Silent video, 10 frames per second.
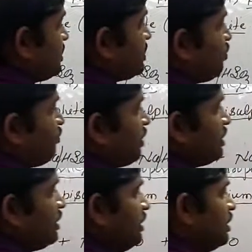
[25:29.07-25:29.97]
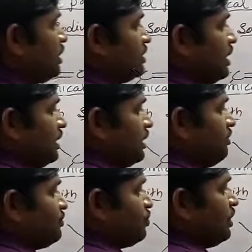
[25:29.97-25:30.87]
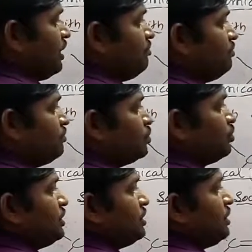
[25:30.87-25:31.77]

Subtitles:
So further the attack of sodium to this